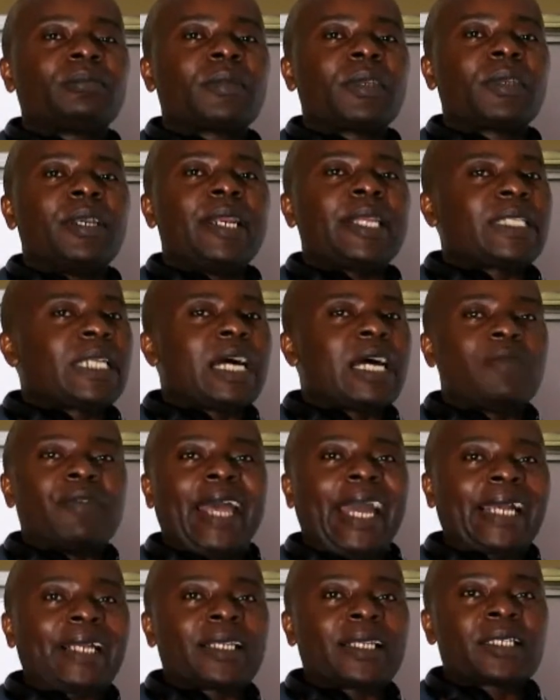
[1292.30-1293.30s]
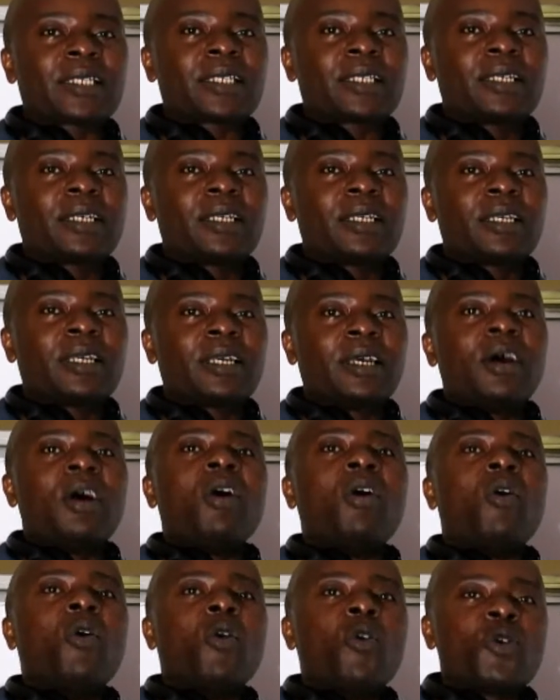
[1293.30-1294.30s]
It doesn't have x.
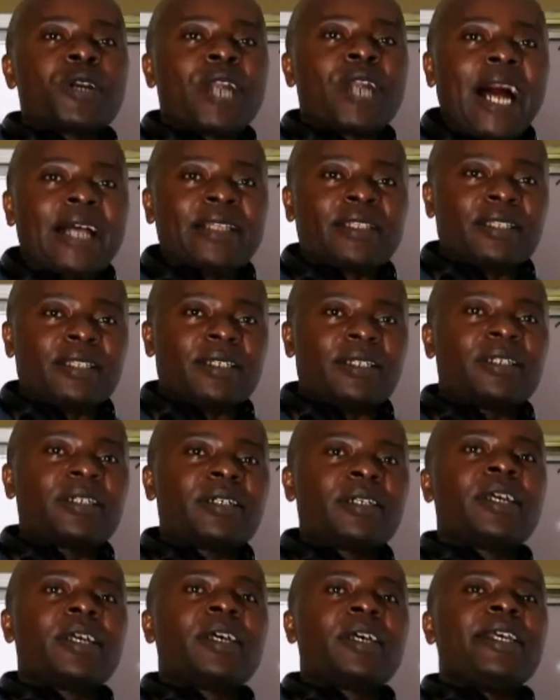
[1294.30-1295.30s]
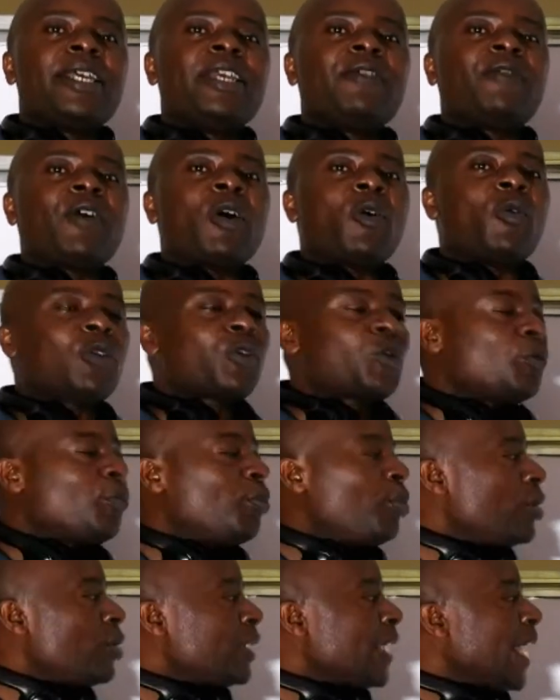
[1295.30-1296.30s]
Or rather, if I was to
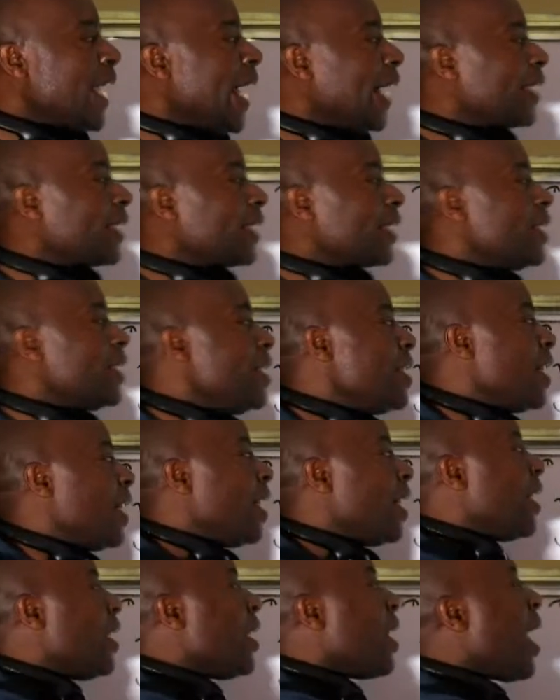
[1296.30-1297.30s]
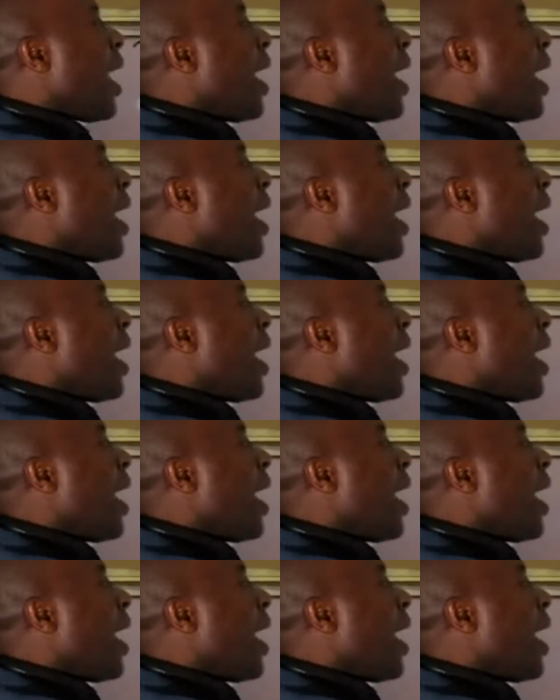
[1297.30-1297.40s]
put x here,